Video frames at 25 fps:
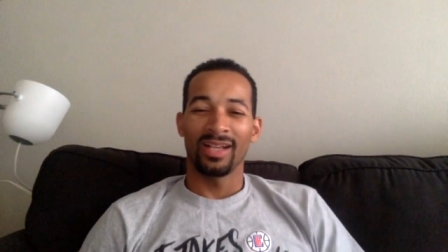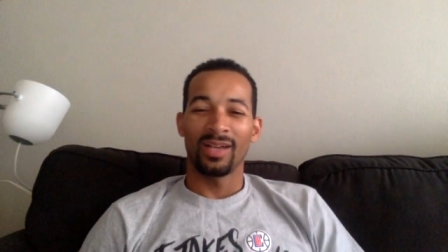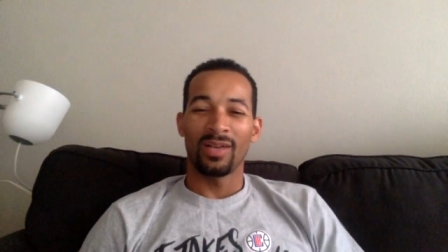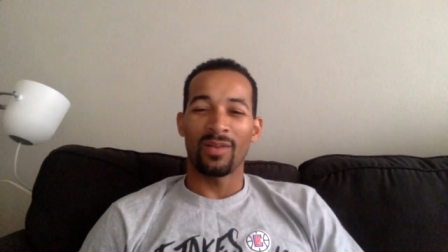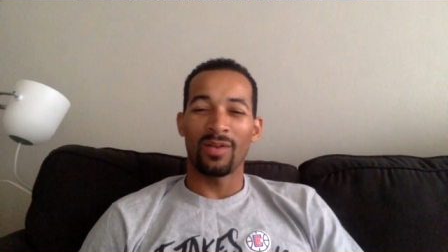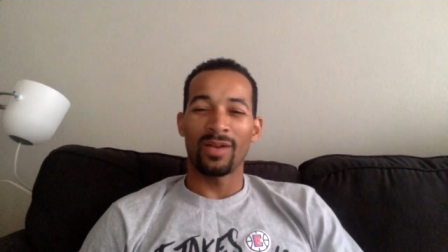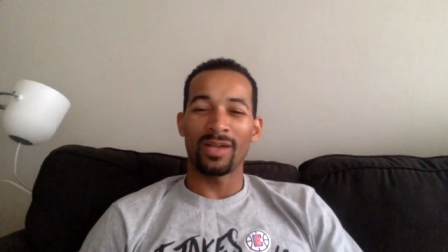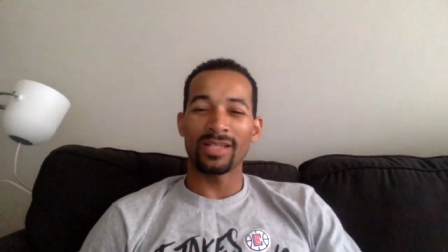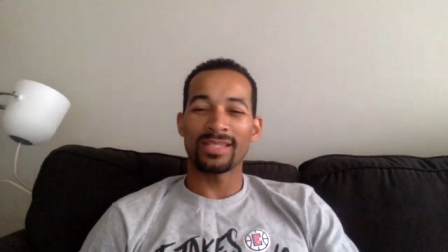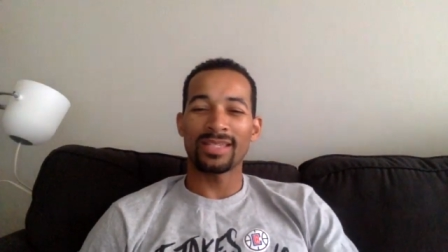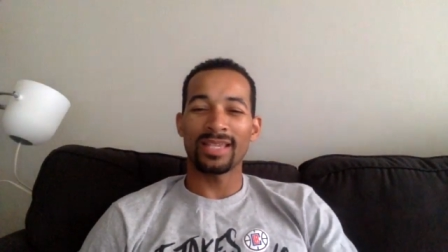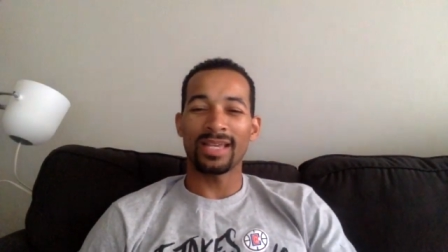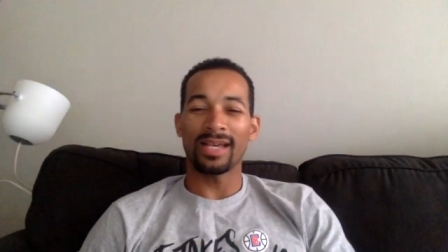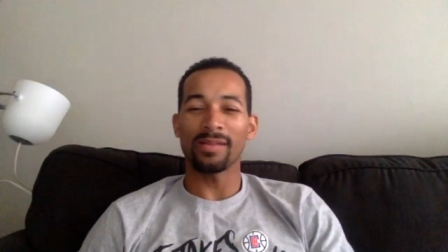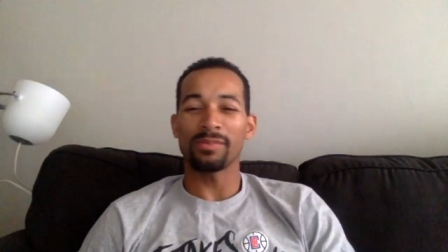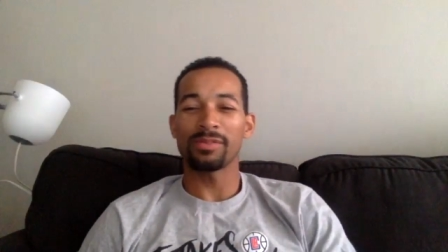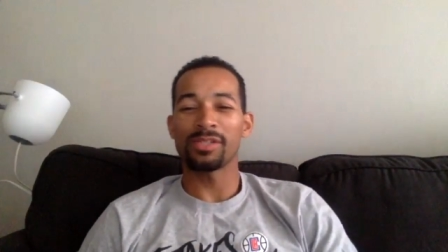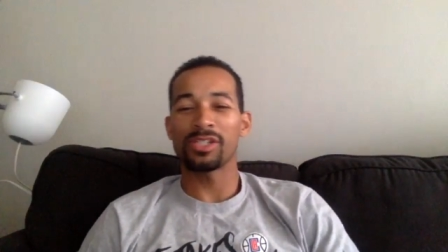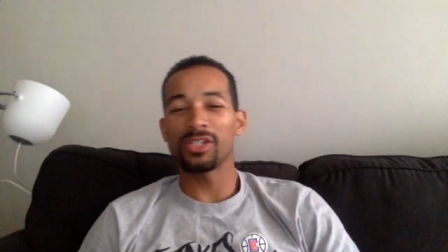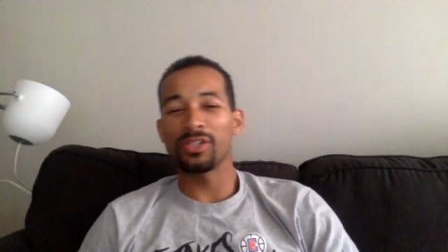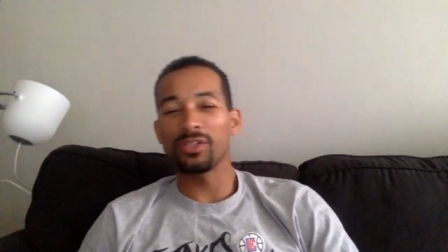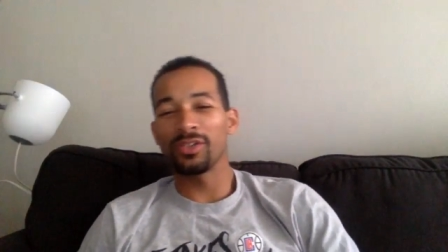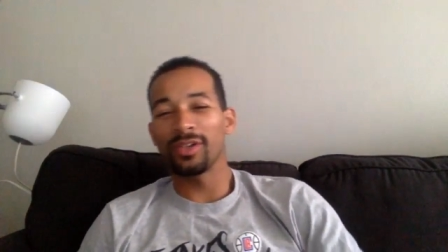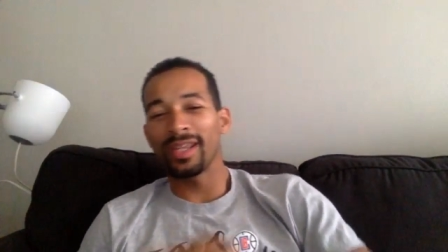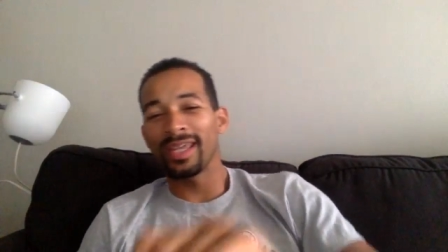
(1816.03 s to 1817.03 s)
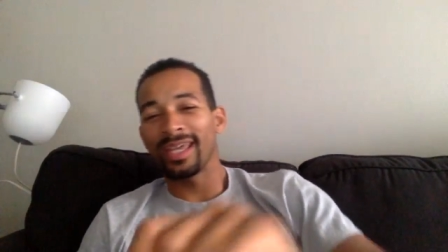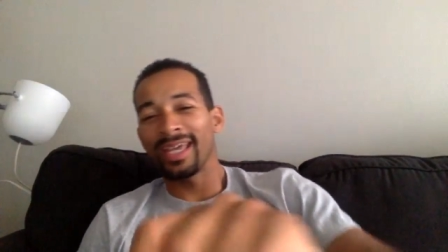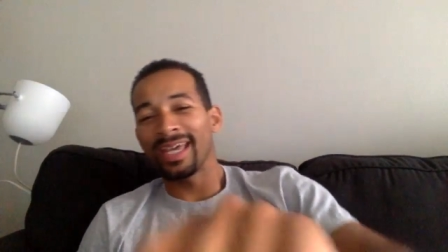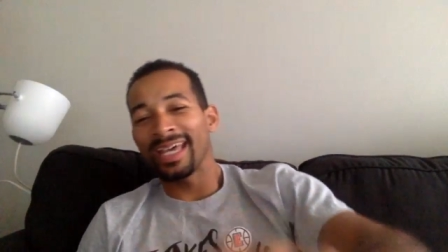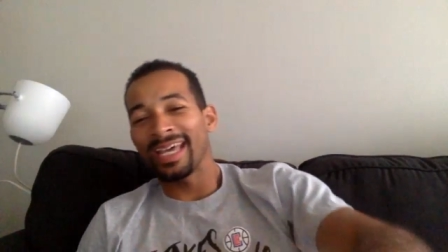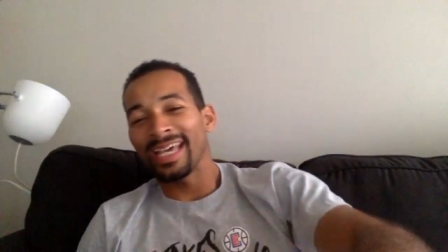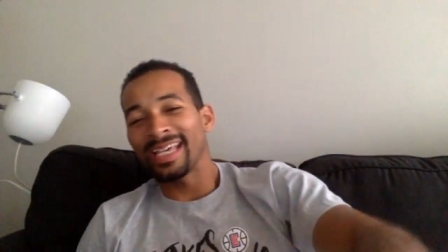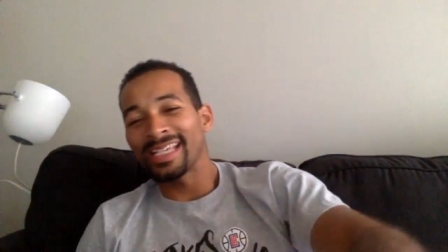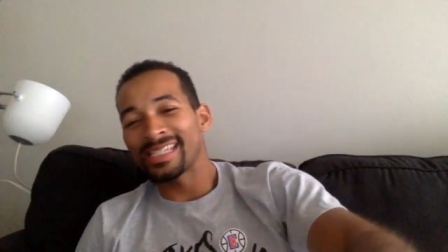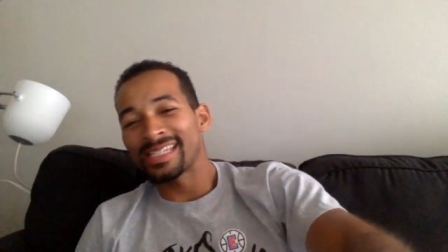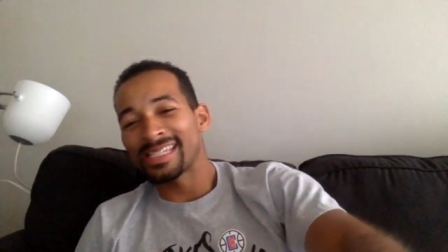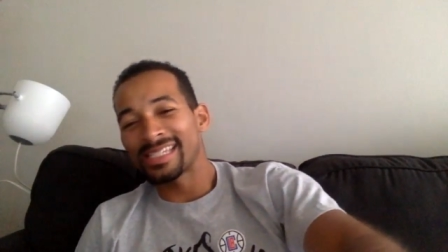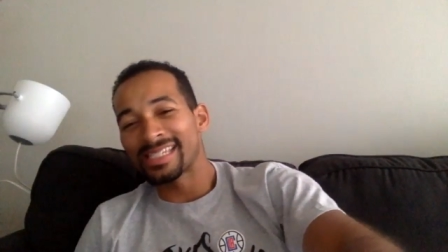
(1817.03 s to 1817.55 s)
What's up,
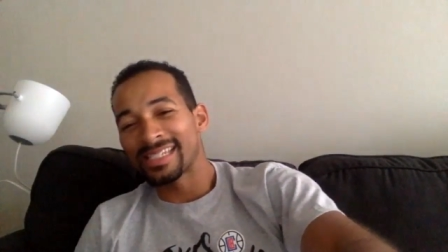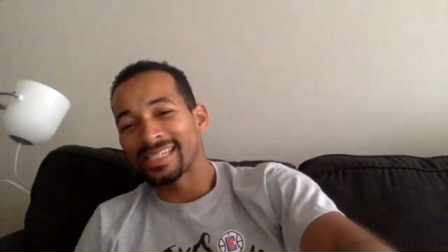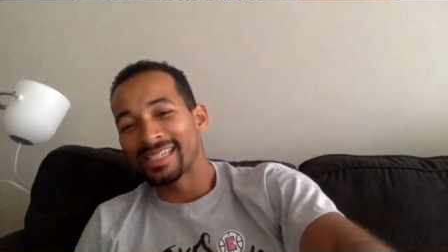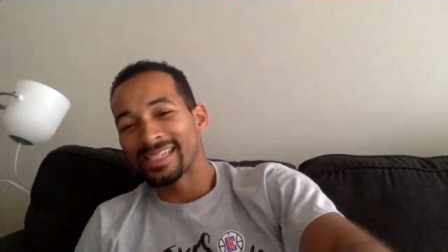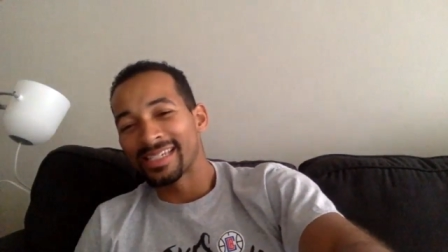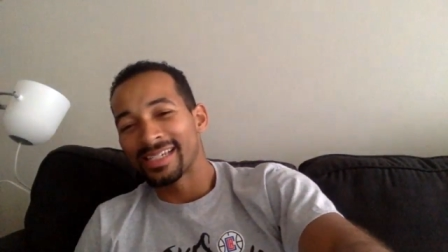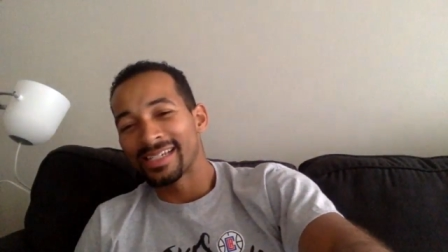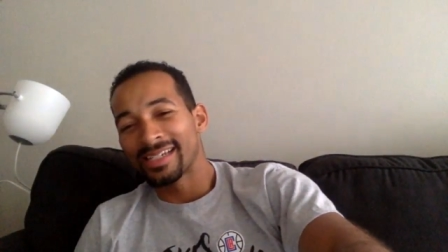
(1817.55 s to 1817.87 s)
Junis?